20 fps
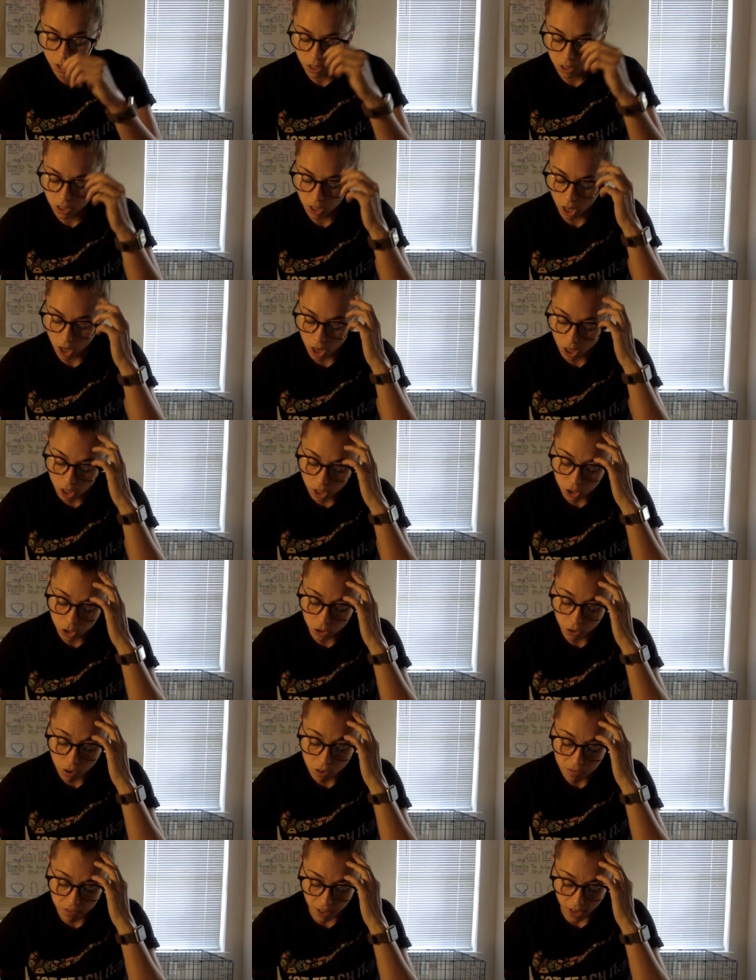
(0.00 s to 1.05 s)
Her dog,
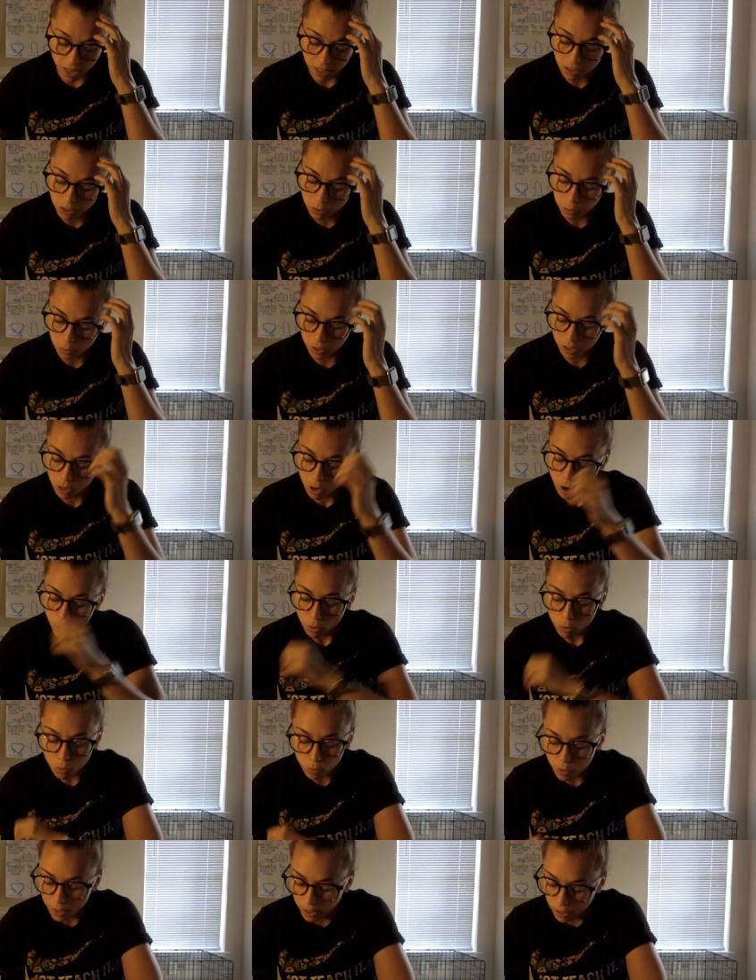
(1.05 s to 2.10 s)
Trofast, would
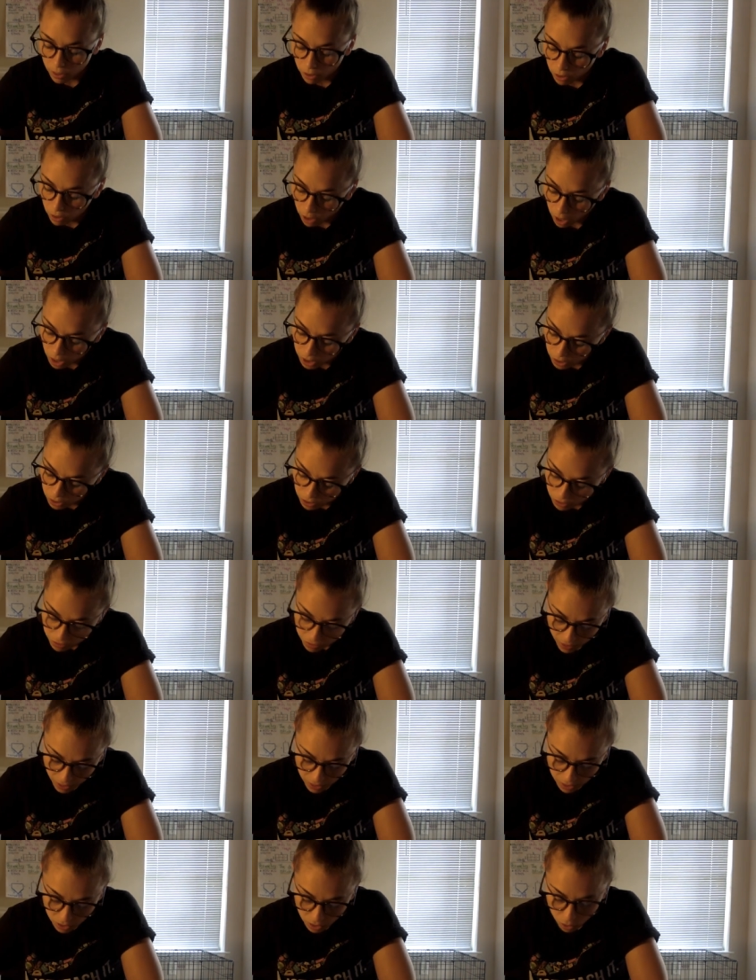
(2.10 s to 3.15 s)
wriggle under the
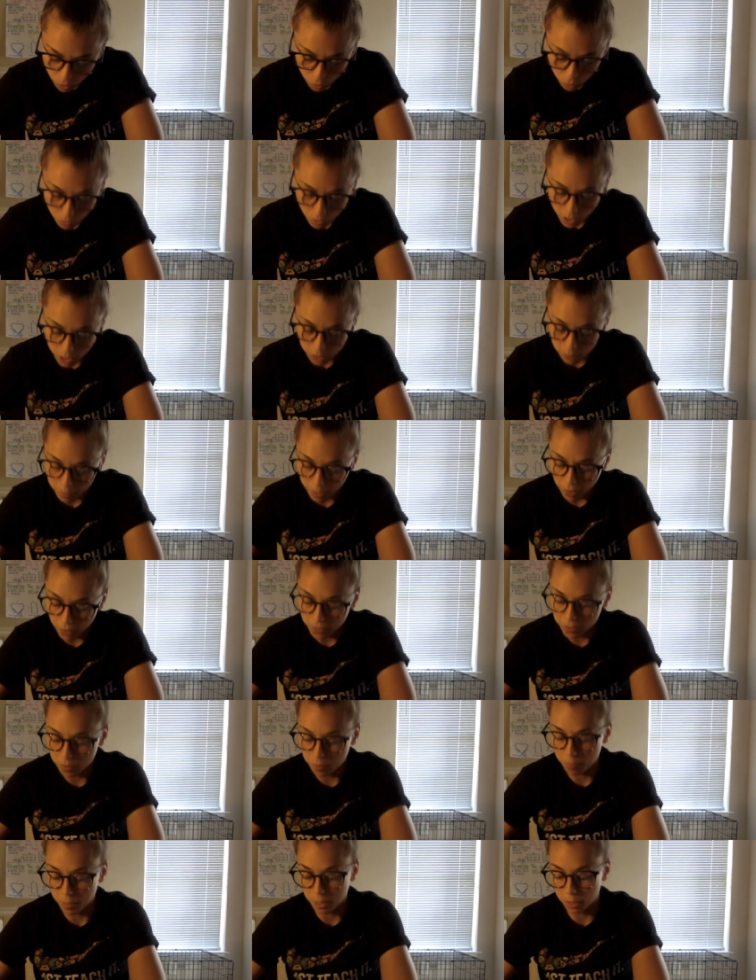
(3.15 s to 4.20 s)
fence and run about in
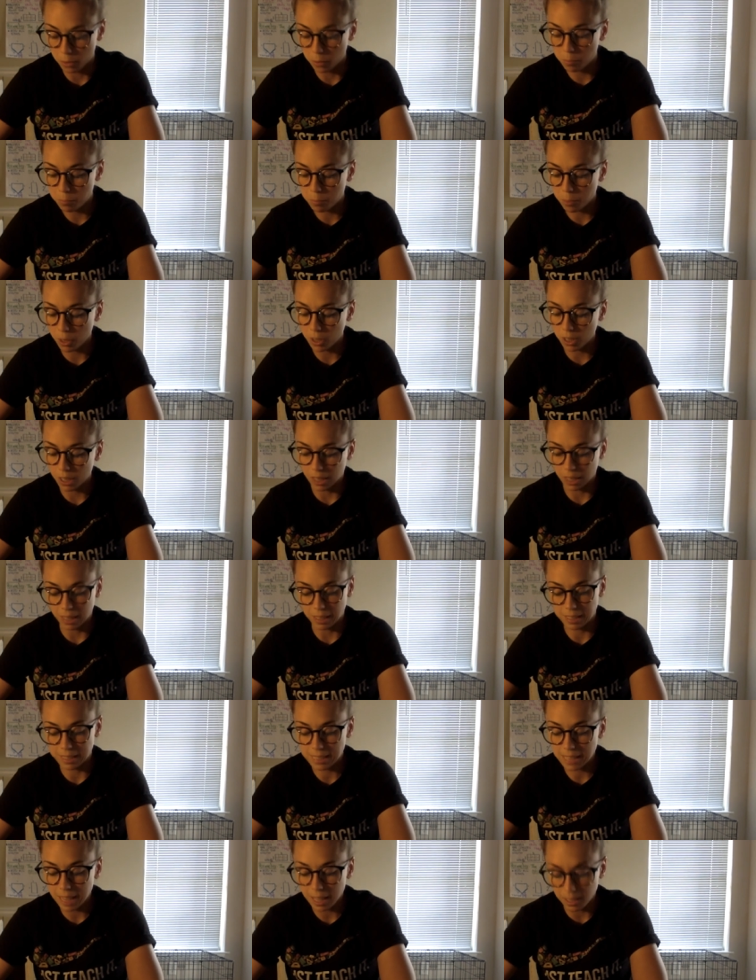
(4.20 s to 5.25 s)
the meadow, barking
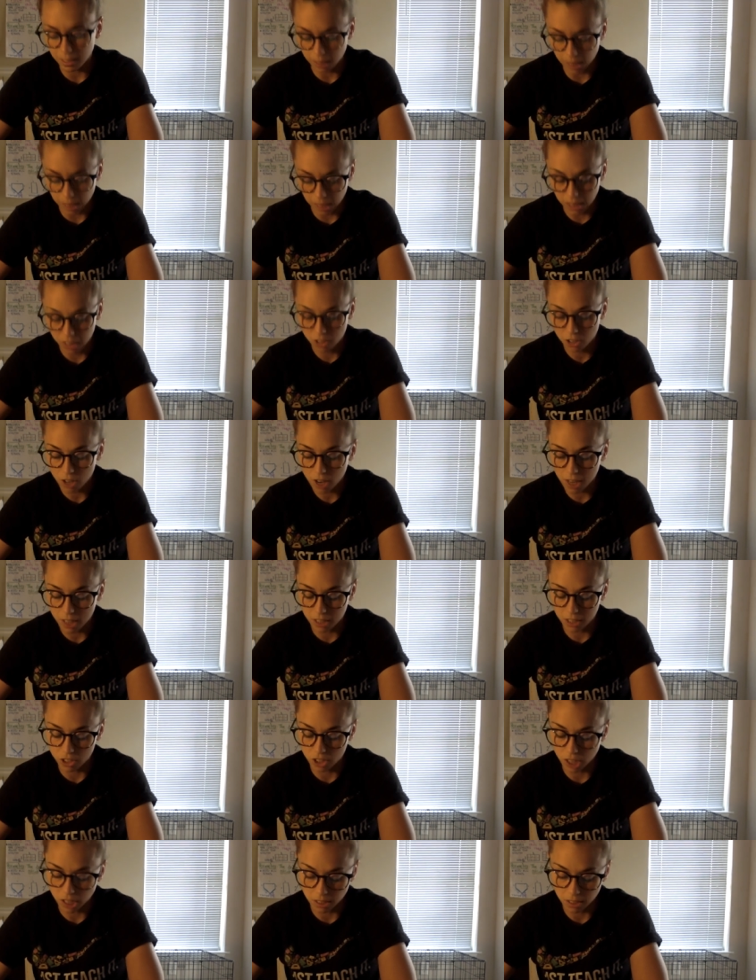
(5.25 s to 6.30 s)
excitedly, trying to
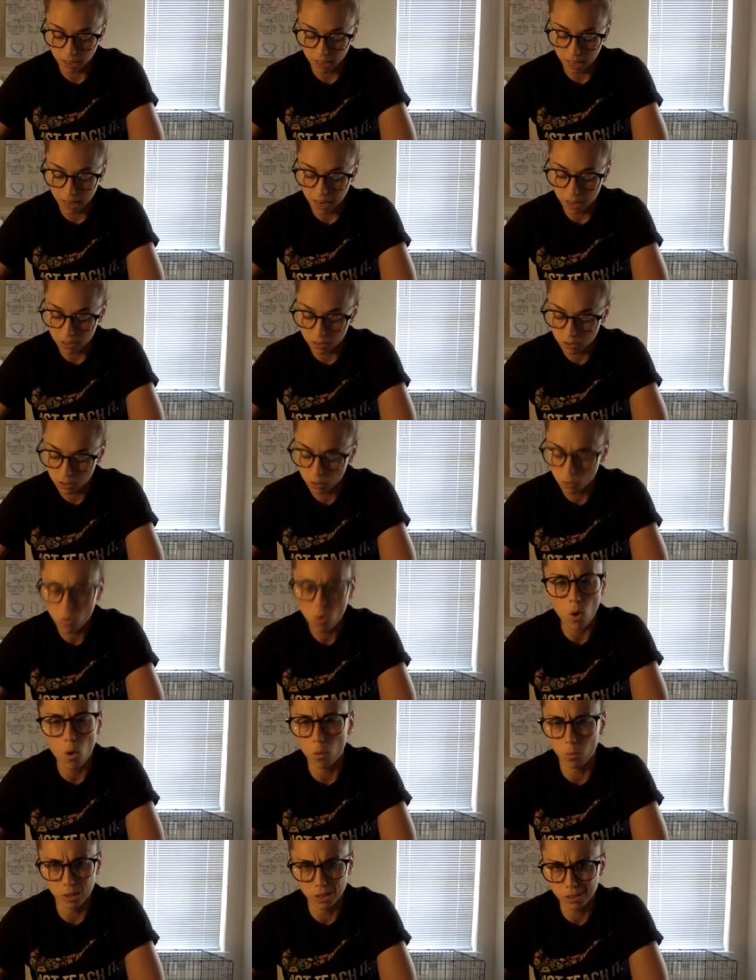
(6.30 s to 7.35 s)
chase the cows, who
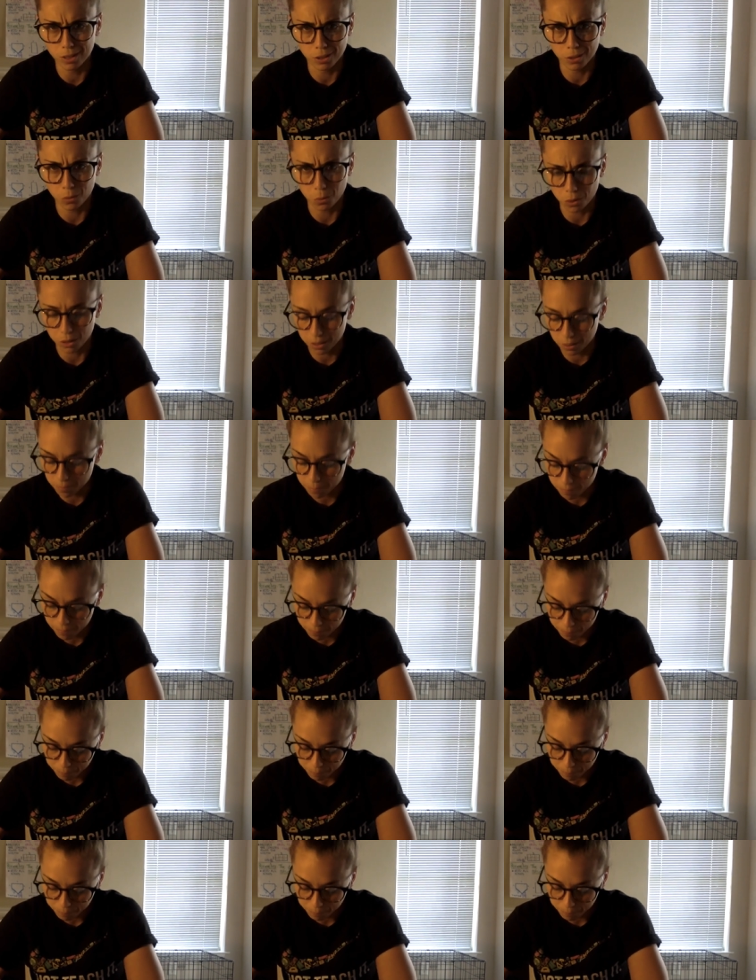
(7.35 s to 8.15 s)
always ignored him.